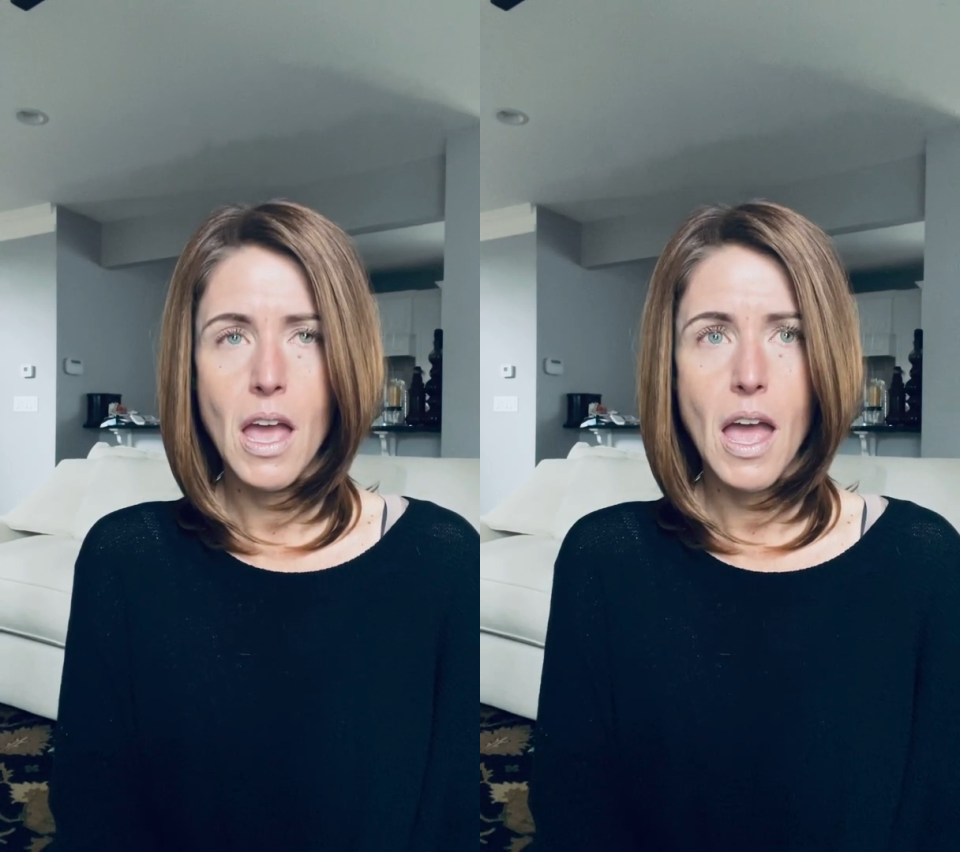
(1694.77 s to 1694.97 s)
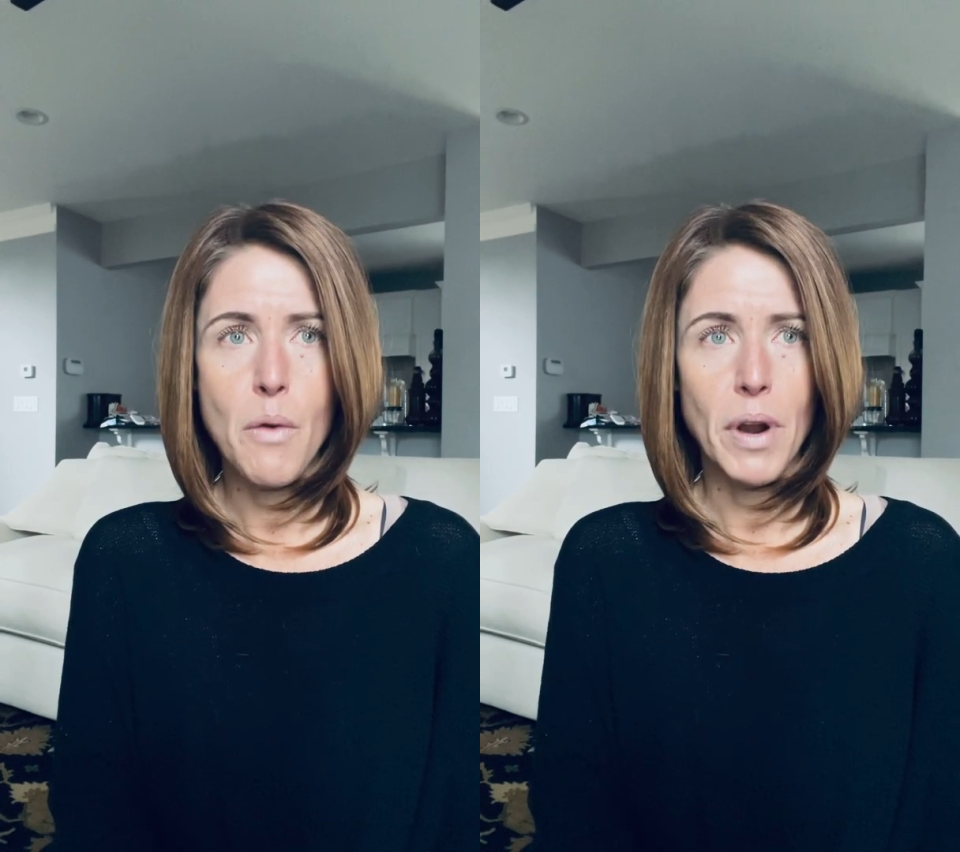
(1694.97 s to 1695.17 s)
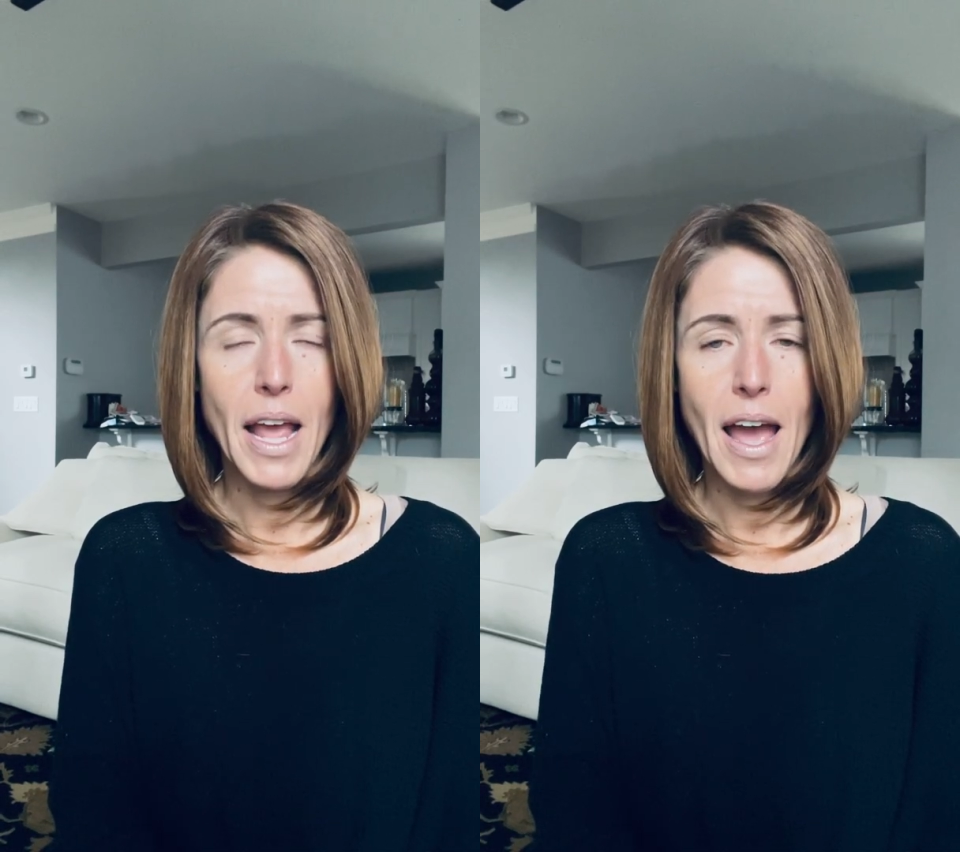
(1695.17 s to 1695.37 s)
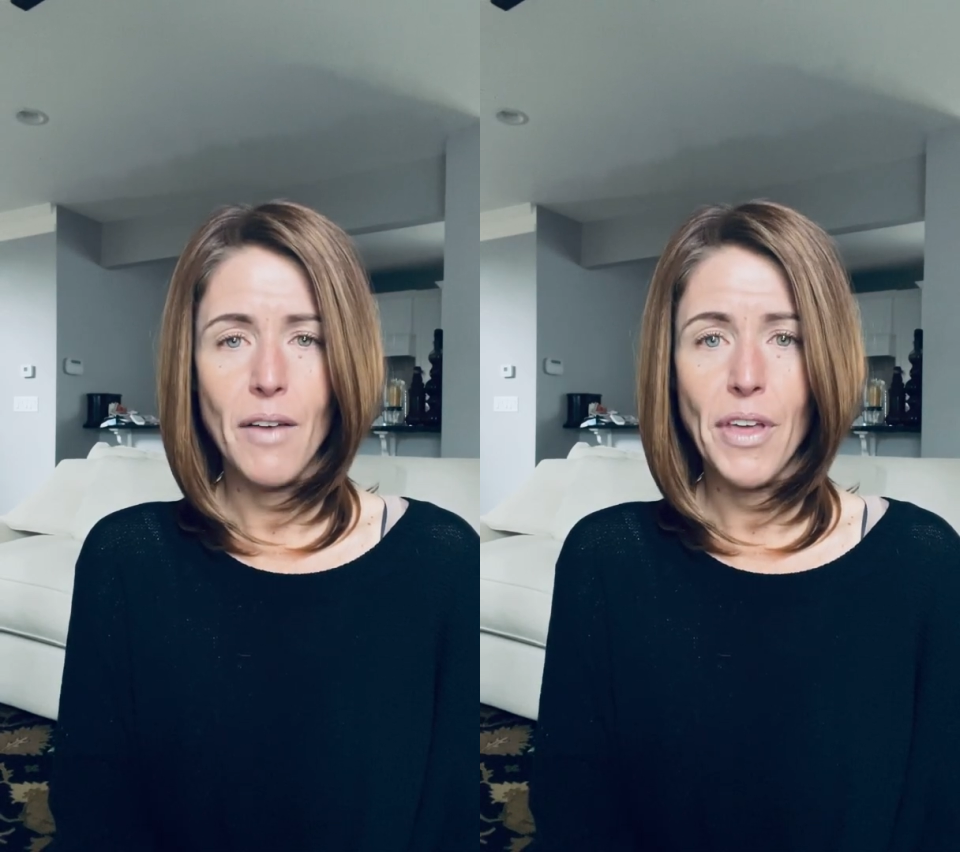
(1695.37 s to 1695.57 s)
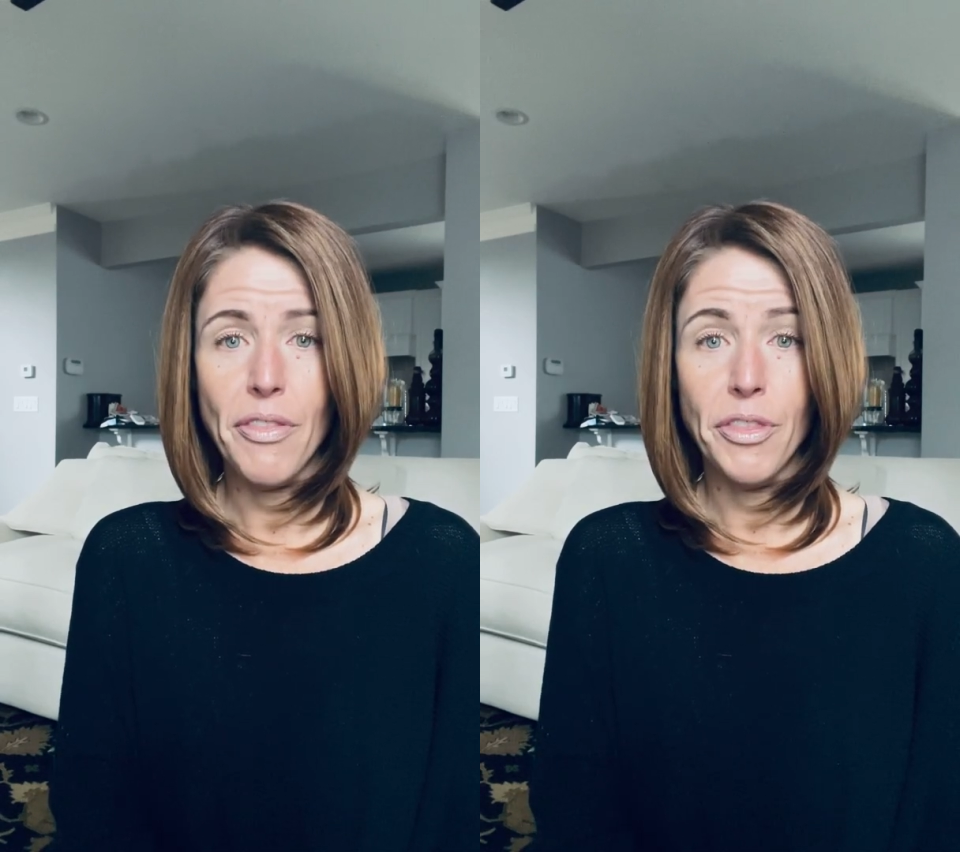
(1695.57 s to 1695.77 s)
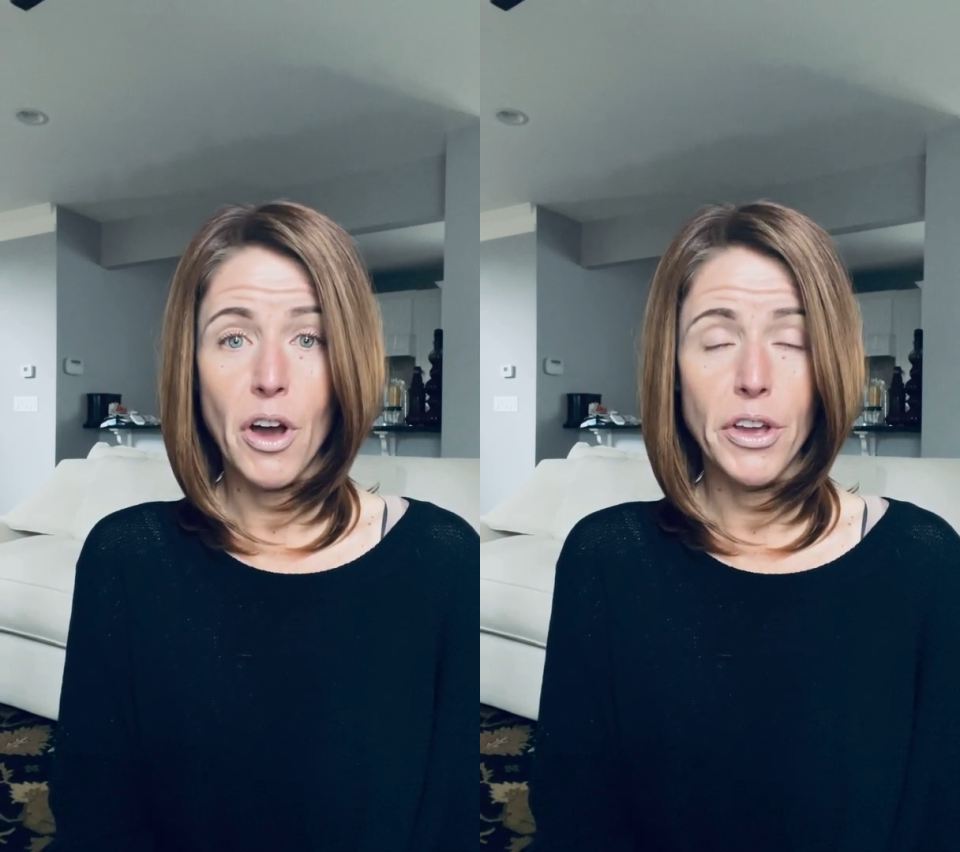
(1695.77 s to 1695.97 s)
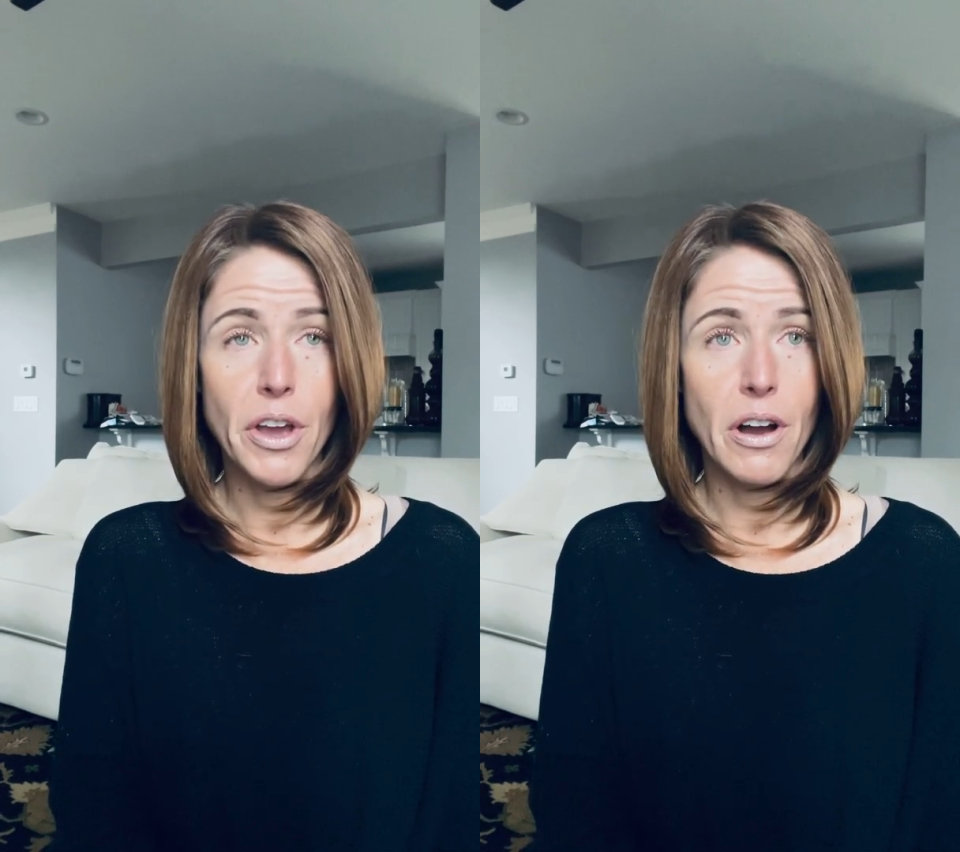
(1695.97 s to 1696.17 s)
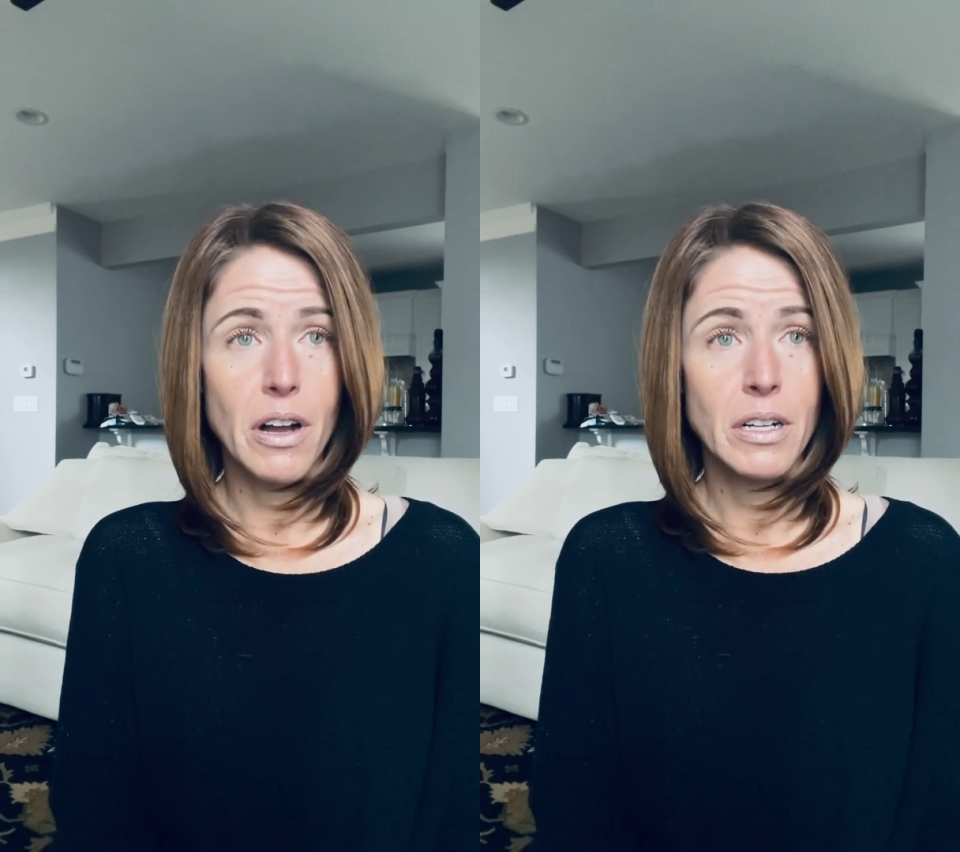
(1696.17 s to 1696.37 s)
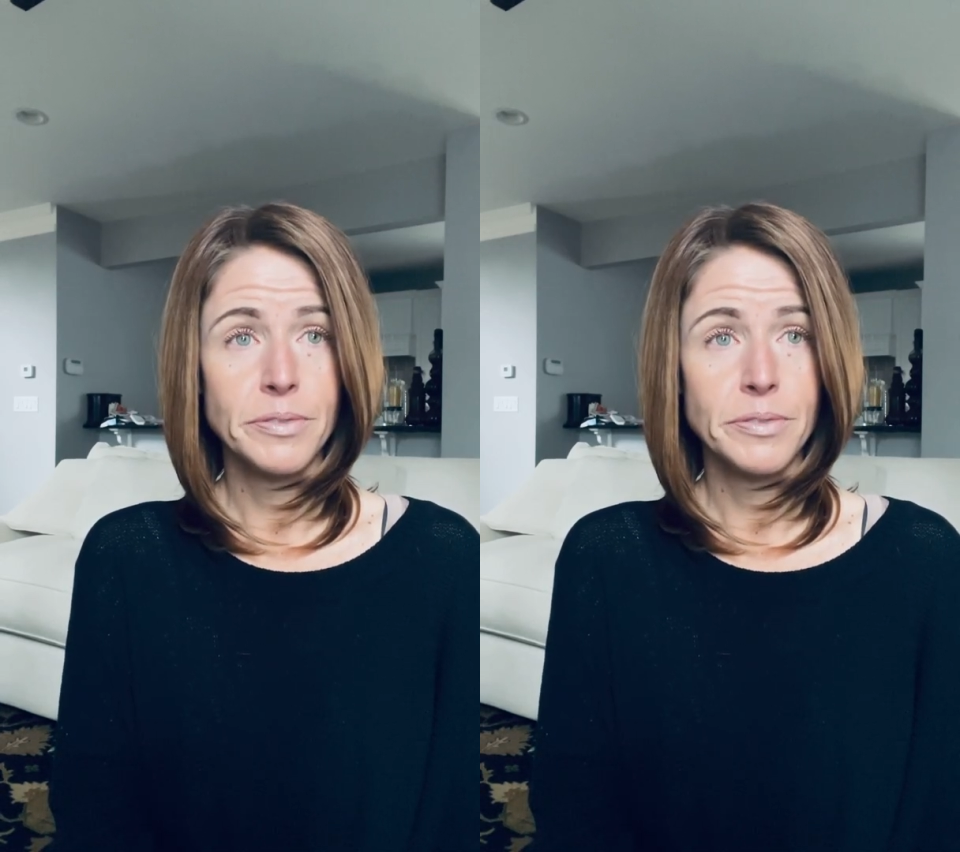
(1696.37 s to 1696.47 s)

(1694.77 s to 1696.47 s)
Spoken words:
And when I had that thought, y'all,